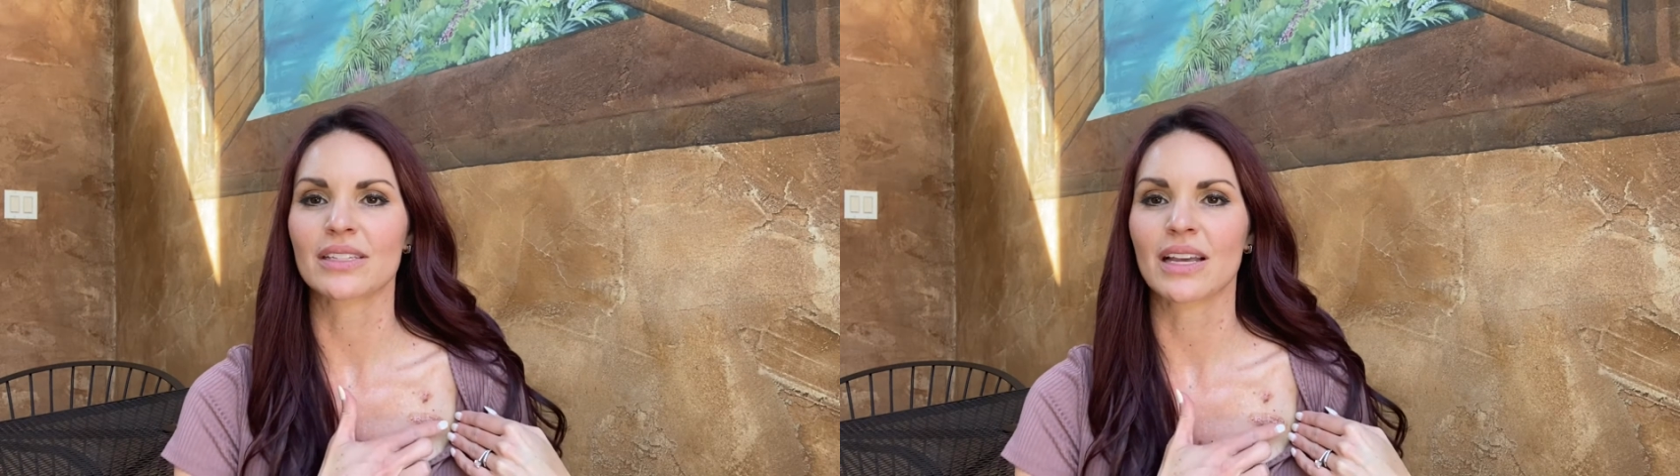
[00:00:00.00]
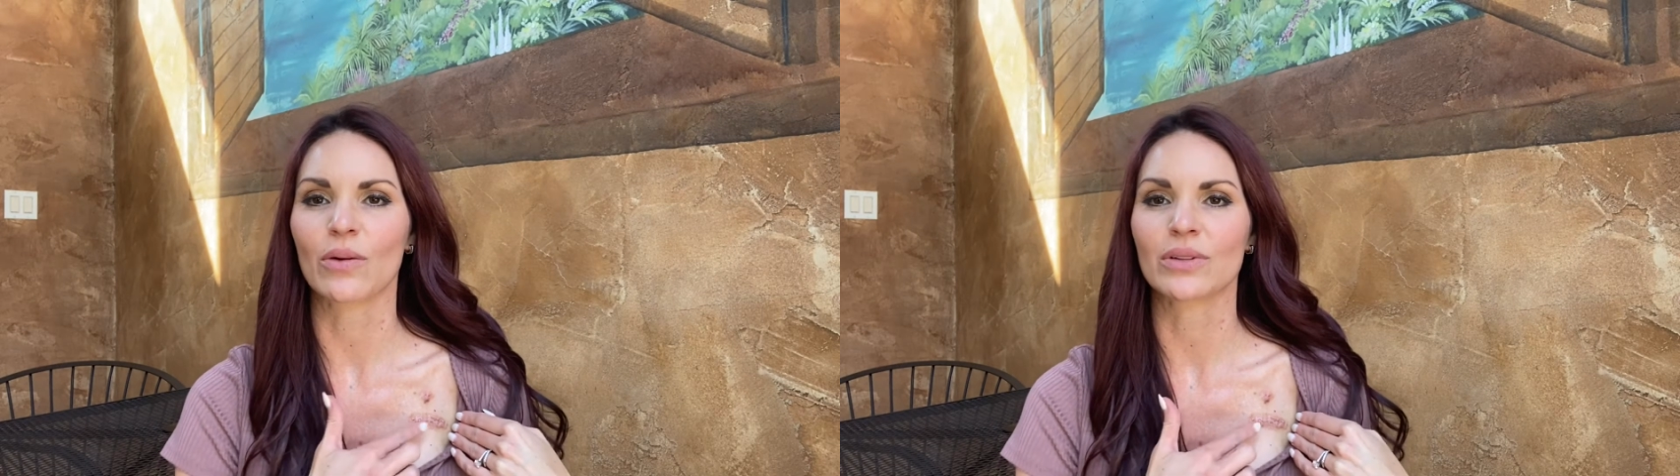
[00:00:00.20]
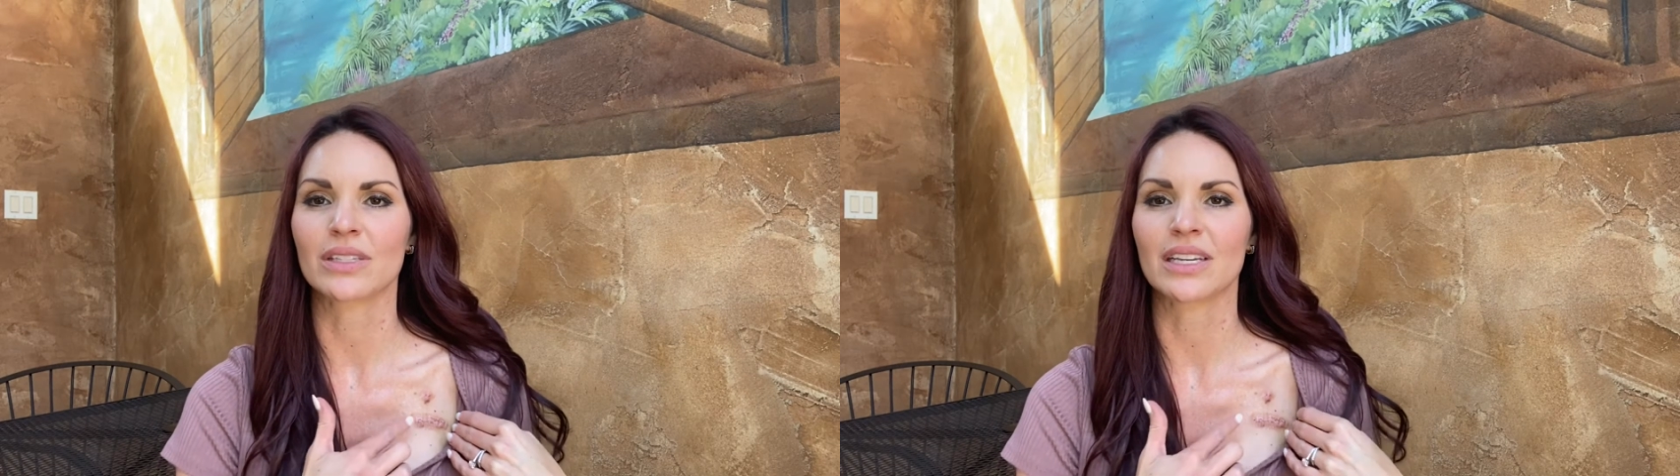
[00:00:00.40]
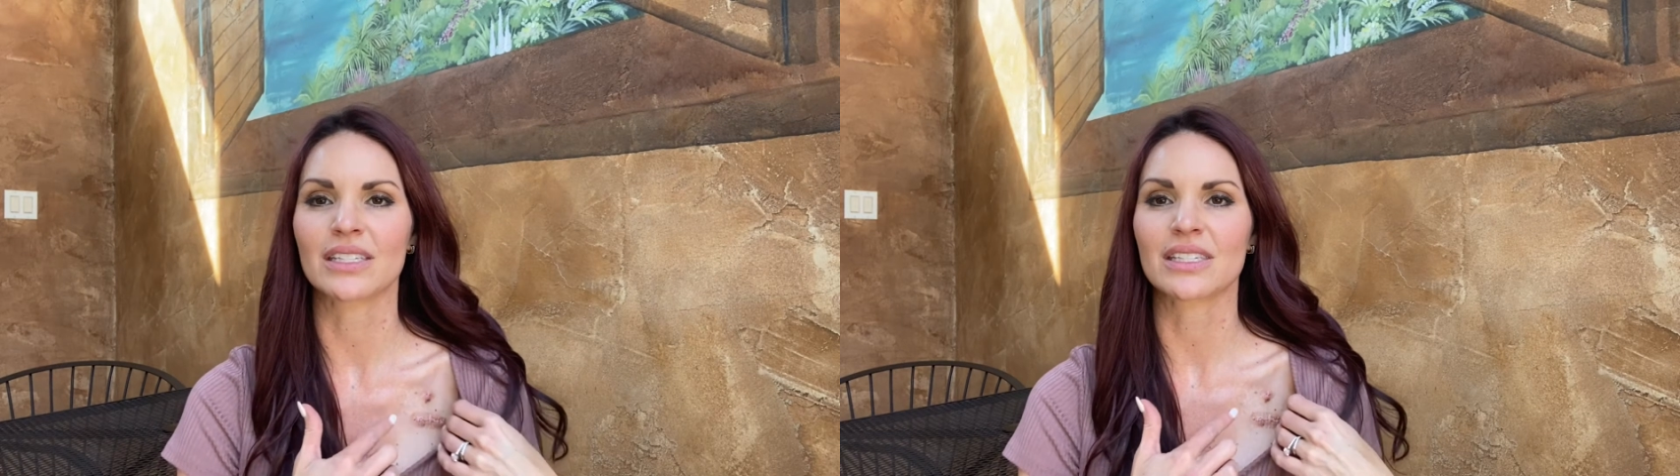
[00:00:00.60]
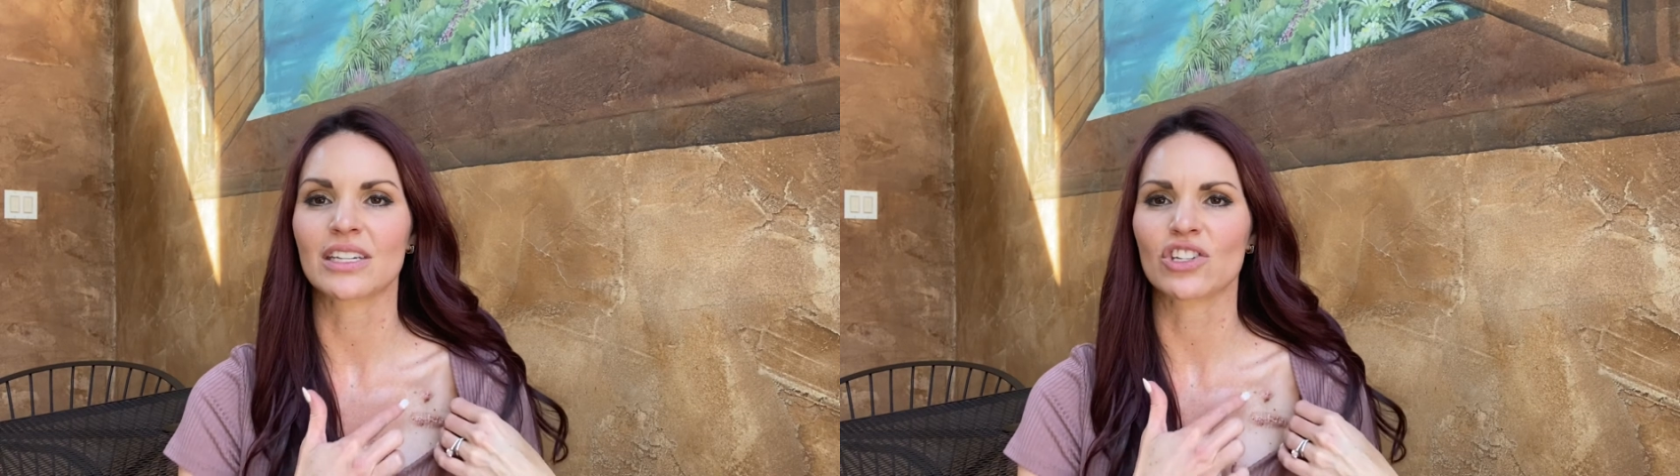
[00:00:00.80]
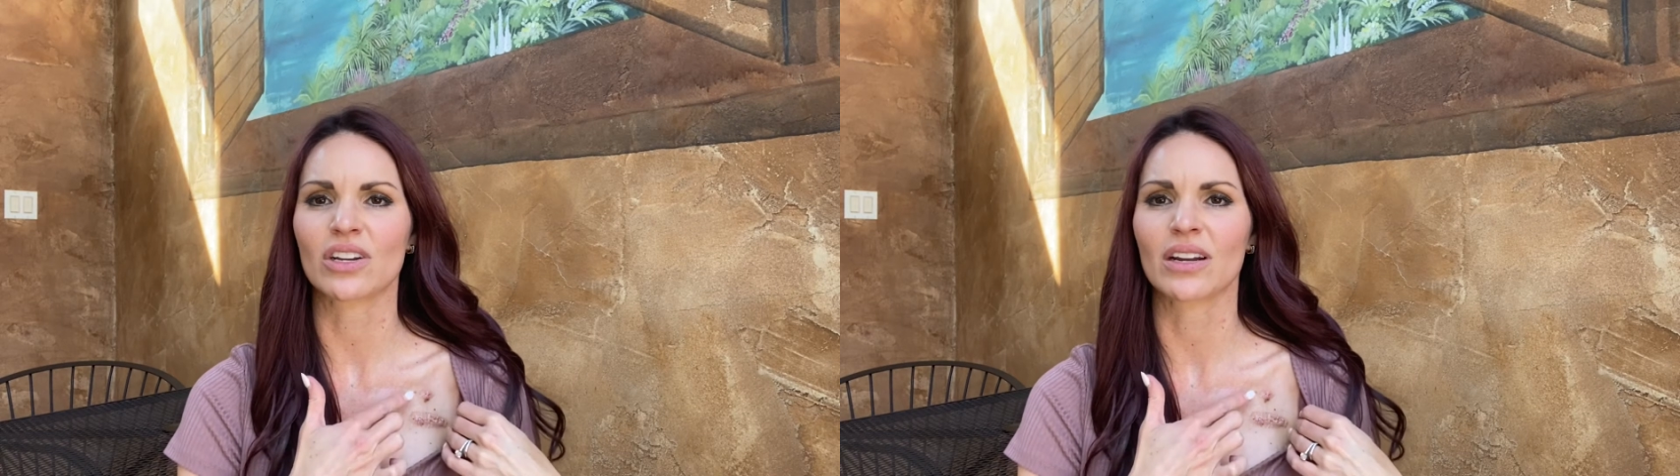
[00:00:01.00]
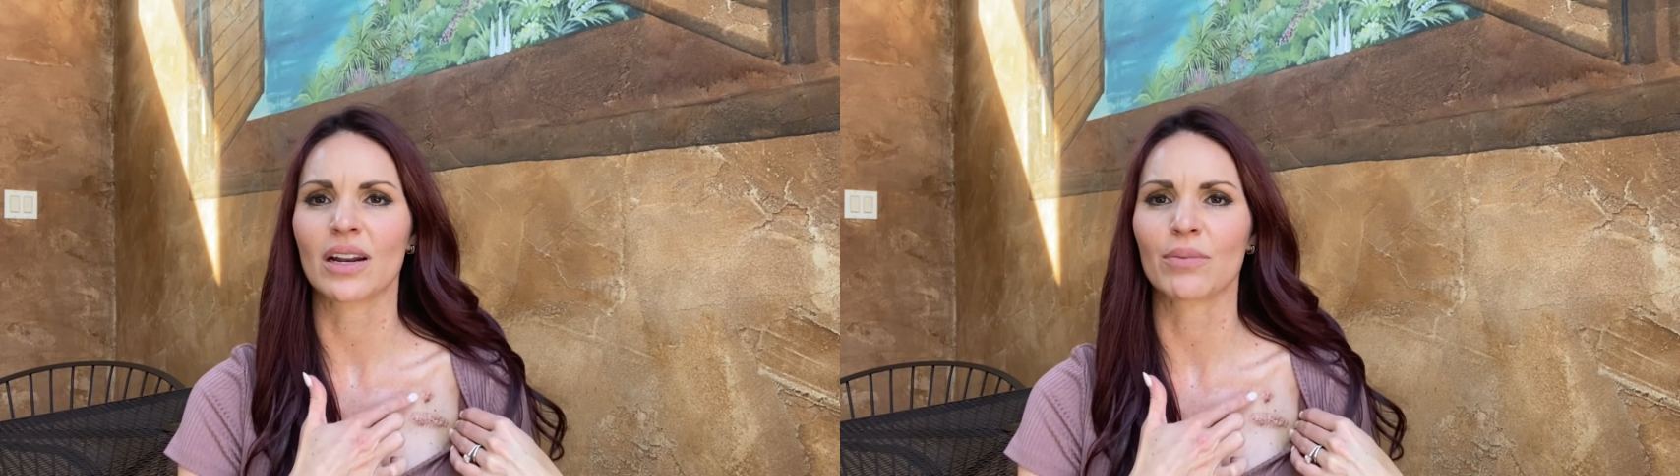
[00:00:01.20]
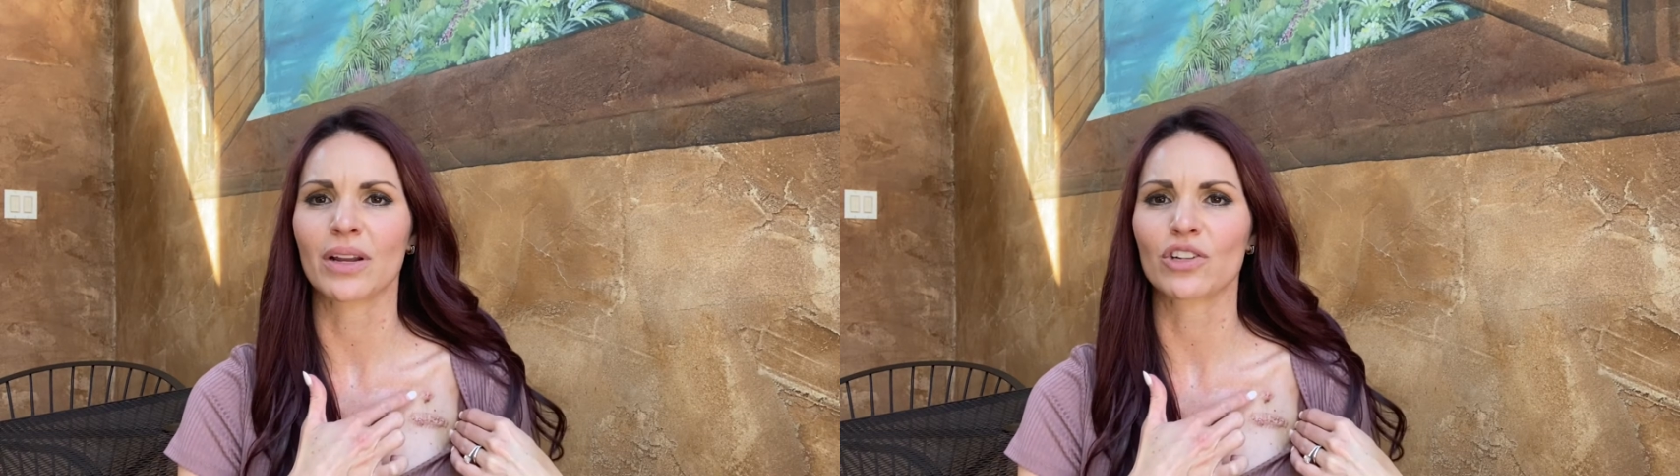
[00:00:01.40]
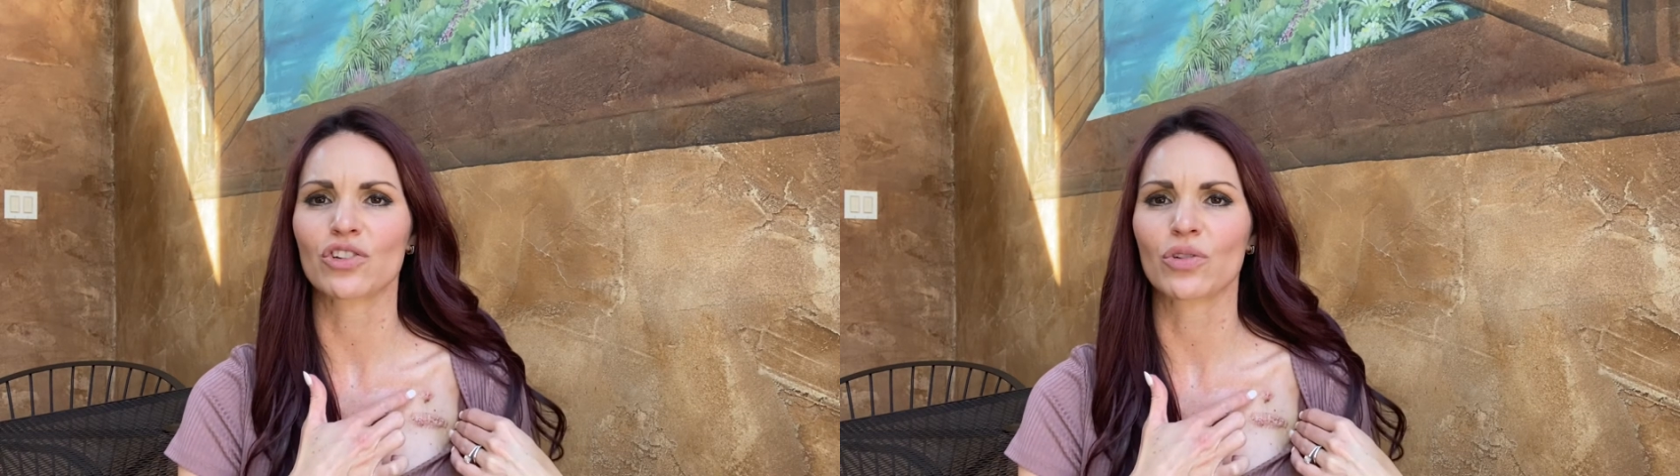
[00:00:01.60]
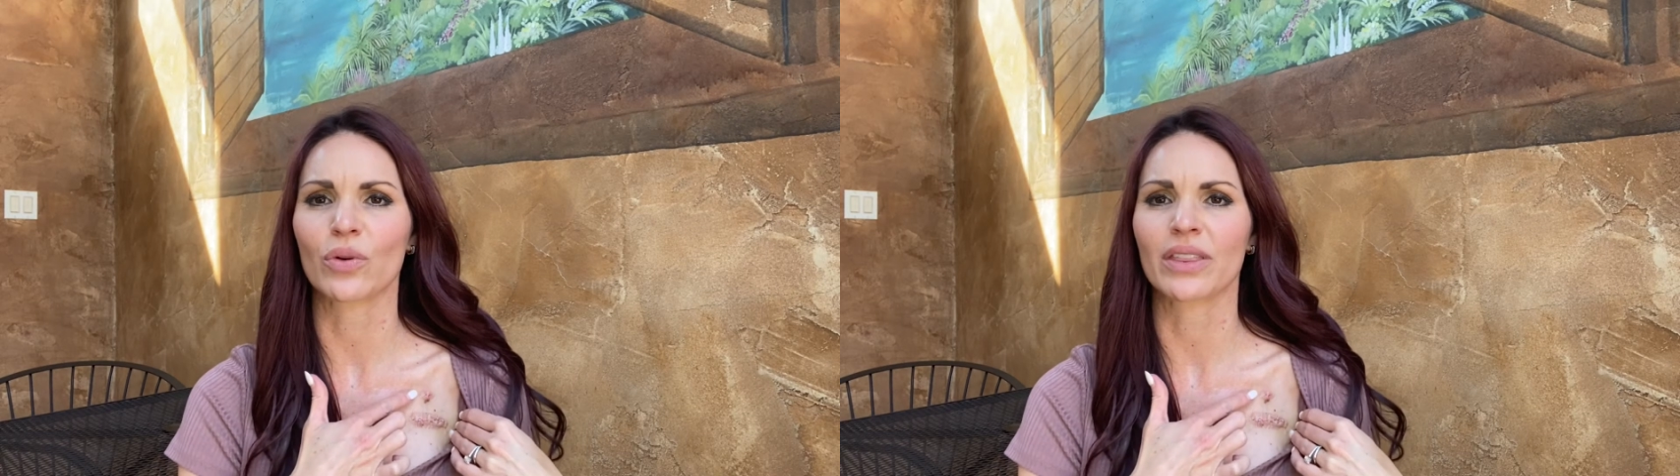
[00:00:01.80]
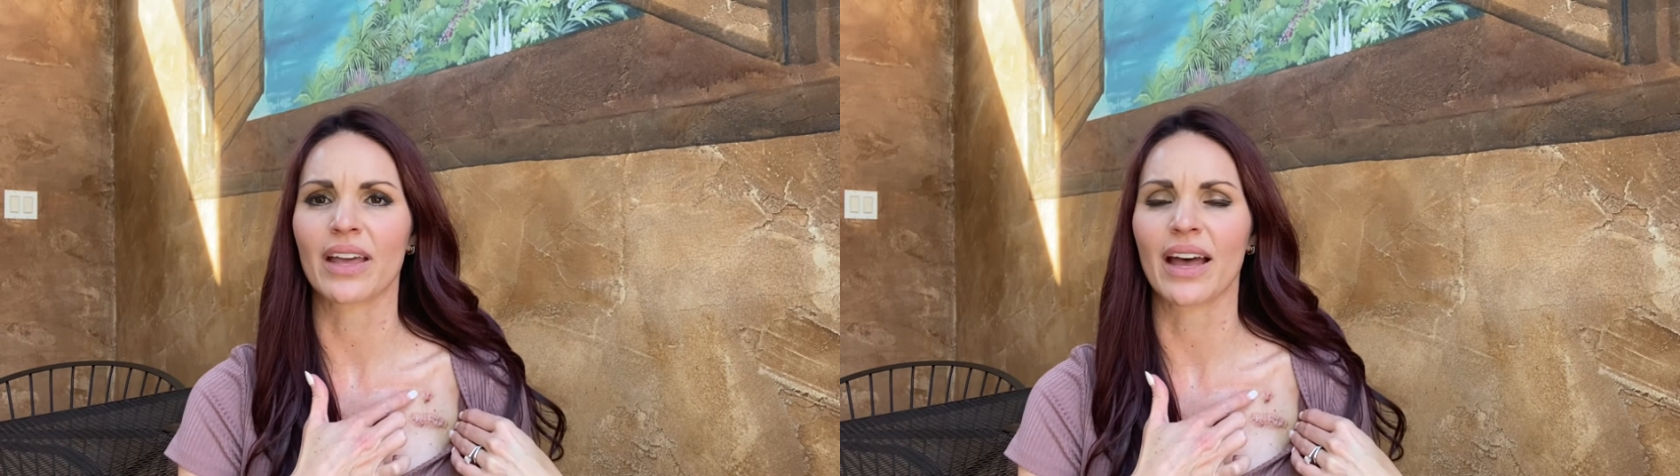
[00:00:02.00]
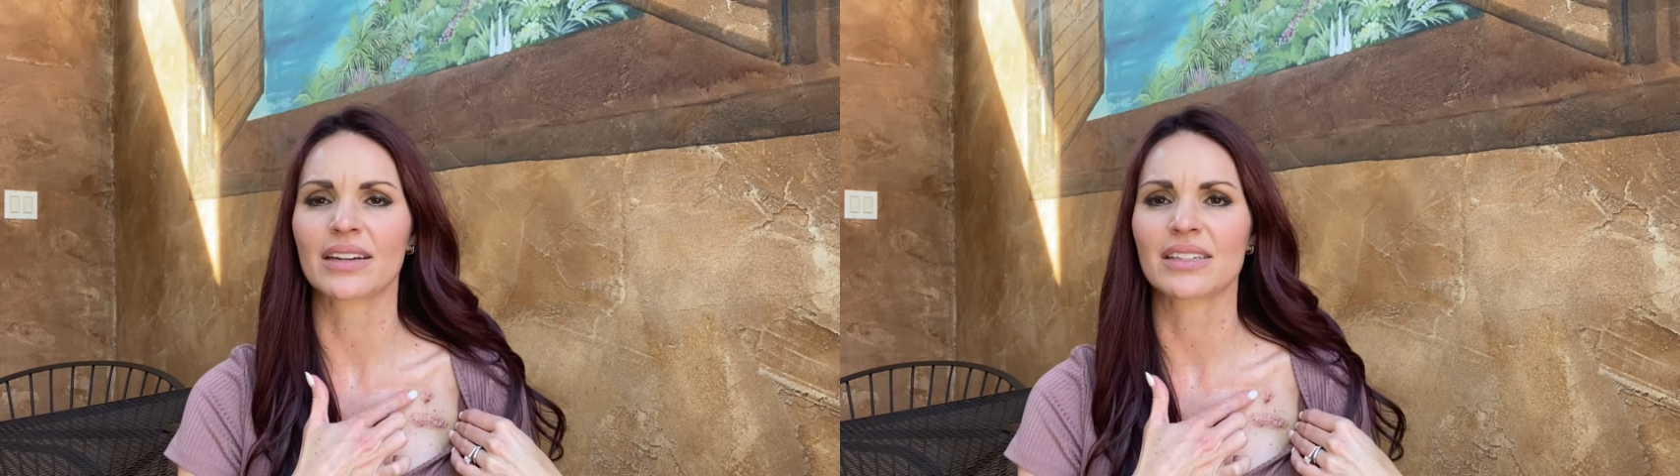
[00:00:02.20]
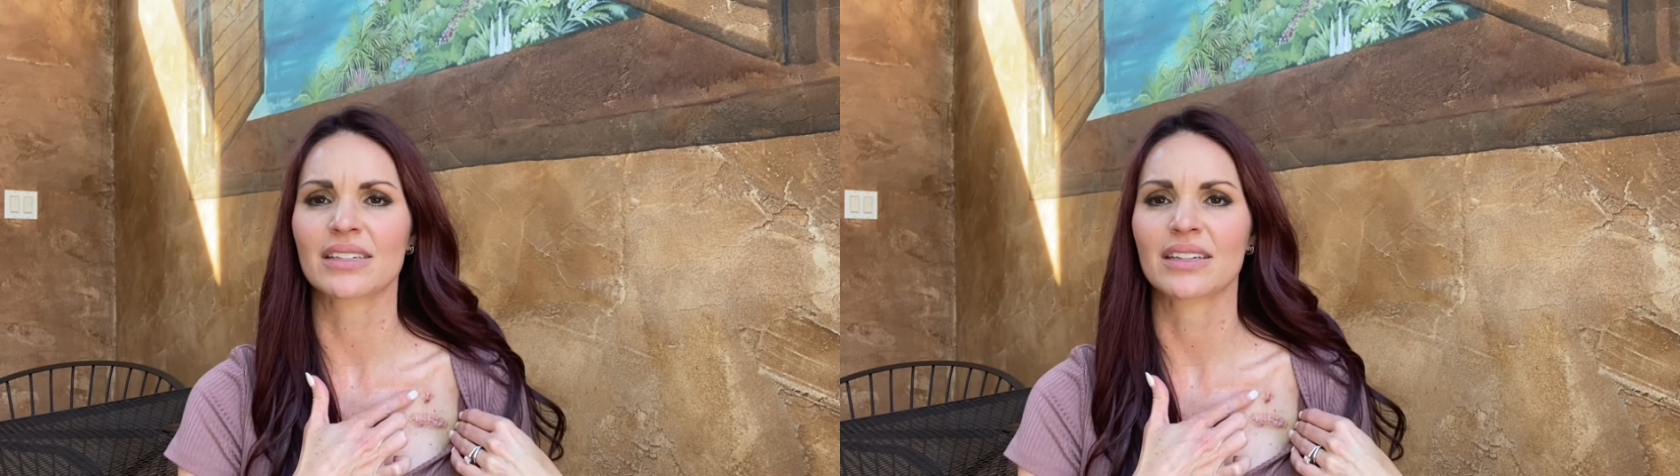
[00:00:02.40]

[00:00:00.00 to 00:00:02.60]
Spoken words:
That was the incision, and I'm not sure what that